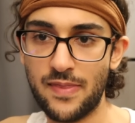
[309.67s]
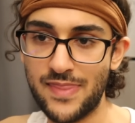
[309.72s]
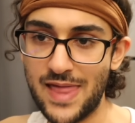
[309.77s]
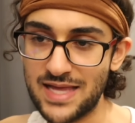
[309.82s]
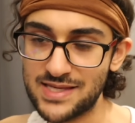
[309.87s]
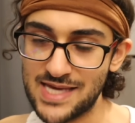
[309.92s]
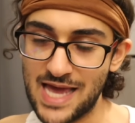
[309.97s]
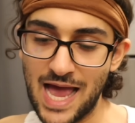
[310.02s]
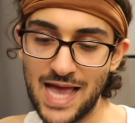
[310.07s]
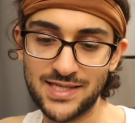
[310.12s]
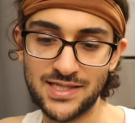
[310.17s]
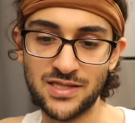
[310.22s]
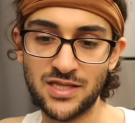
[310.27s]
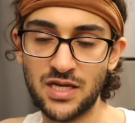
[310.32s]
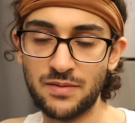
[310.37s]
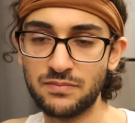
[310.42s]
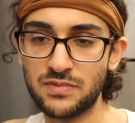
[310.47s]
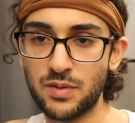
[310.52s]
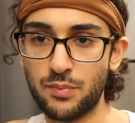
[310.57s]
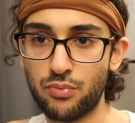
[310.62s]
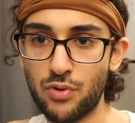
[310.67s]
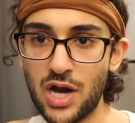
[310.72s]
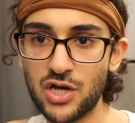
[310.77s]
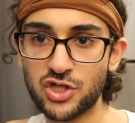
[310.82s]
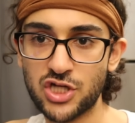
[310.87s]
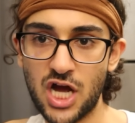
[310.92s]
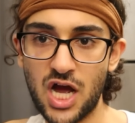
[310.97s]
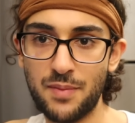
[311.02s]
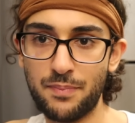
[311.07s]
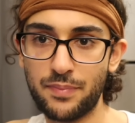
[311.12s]
That's asking them to
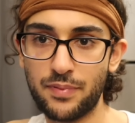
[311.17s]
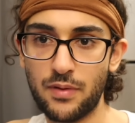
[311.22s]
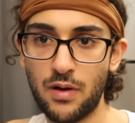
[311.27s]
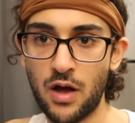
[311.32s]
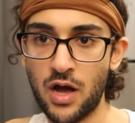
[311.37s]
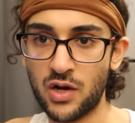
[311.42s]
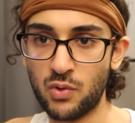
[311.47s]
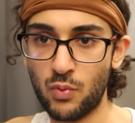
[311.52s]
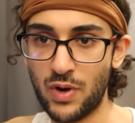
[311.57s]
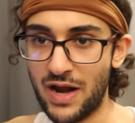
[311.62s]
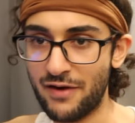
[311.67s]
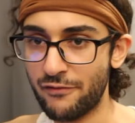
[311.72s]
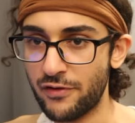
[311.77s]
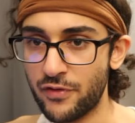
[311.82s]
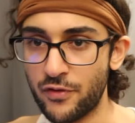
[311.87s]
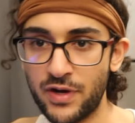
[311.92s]
brush up on whatever